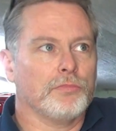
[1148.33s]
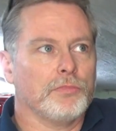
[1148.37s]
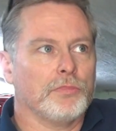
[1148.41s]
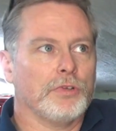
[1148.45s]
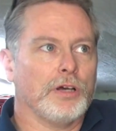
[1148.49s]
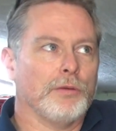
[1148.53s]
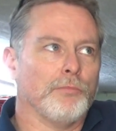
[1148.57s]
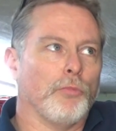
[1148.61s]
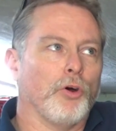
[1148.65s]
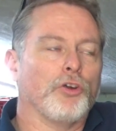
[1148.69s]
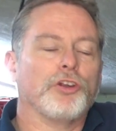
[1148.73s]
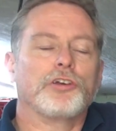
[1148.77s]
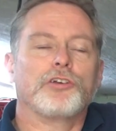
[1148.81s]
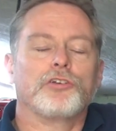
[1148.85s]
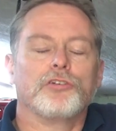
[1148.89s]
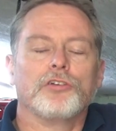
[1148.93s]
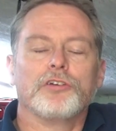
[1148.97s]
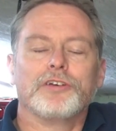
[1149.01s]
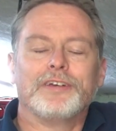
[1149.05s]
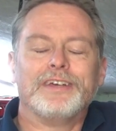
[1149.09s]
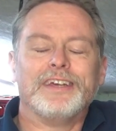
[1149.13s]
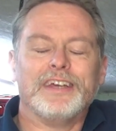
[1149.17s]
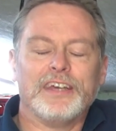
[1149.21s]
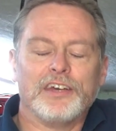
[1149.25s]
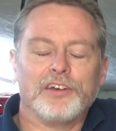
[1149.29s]
harmonic
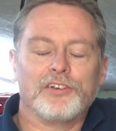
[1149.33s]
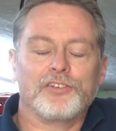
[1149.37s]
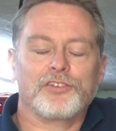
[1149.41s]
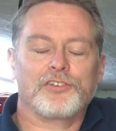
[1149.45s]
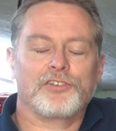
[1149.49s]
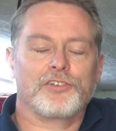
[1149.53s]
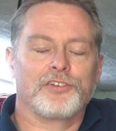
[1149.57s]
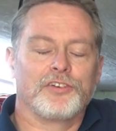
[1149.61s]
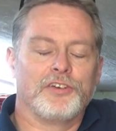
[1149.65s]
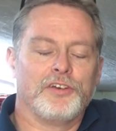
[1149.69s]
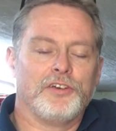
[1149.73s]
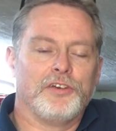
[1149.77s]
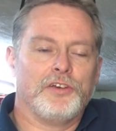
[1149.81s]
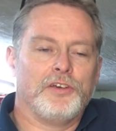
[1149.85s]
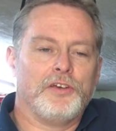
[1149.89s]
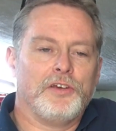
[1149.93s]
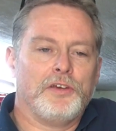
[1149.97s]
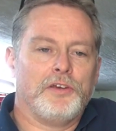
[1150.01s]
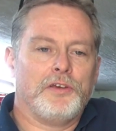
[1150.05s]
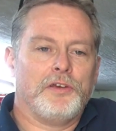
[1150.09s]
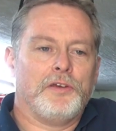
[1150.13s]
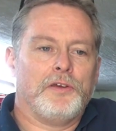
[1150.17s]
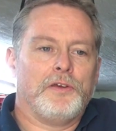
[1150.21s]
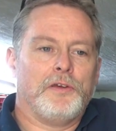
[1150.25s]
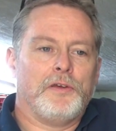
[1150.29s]
gears.
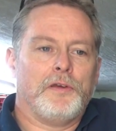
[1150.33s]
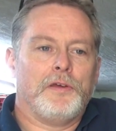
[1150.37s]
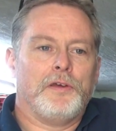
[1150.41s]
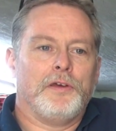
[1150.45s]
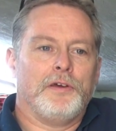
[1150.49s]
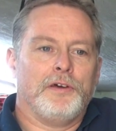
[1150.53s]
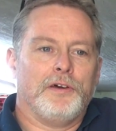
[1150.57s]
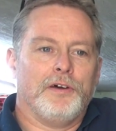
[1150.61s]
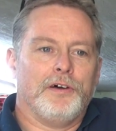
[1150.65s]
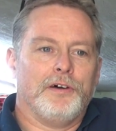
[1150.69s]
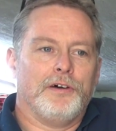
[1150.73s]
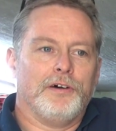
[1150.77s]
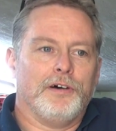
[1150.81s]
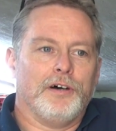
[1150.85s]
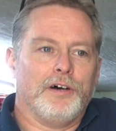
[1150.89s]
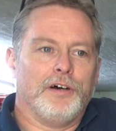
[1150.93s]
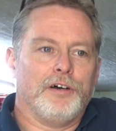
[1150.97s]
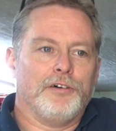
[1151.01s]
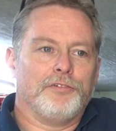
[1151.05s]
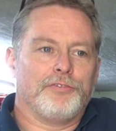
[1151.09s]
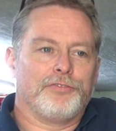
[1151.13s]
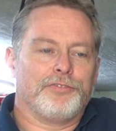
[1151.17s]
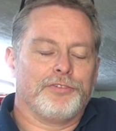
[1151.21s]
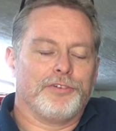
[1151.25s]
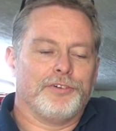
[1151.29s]

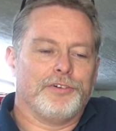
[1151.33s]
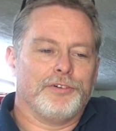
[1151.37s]
I've